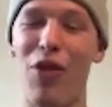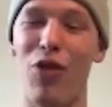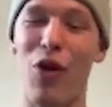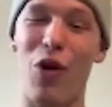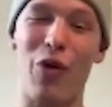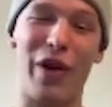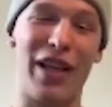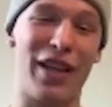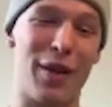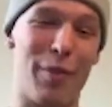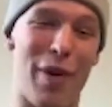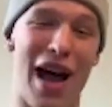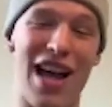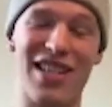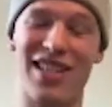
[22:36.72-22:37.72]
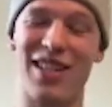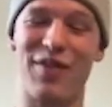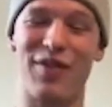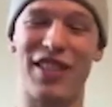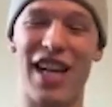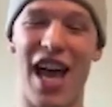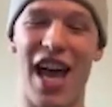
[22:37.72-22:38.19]
throw in the
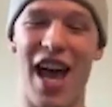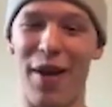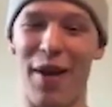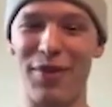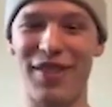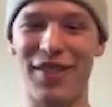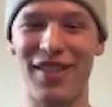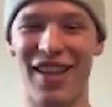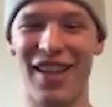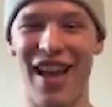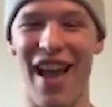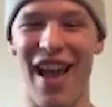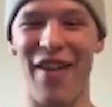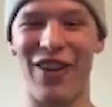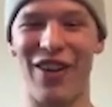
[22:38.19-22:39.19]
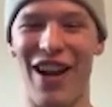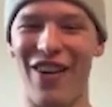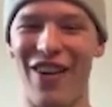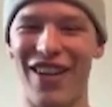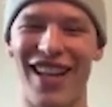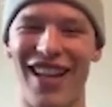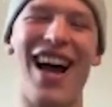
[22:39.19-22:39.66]
positive jabs every now
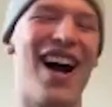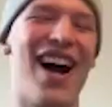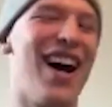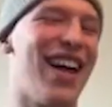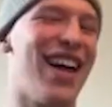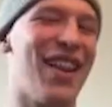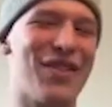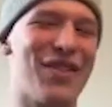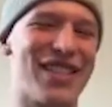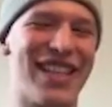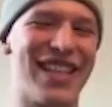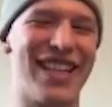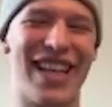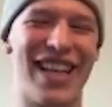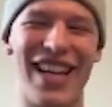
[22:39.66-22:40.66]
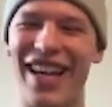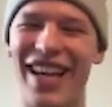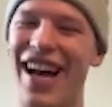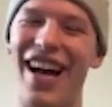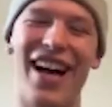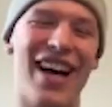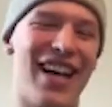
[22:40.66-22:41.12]
and then, like that was a good hit,
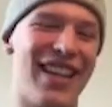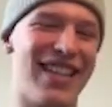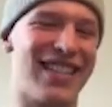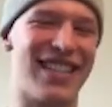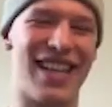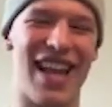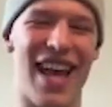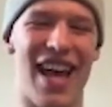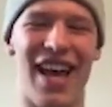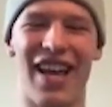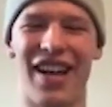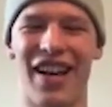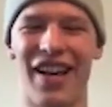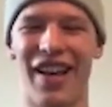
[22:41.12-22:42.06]
this and that.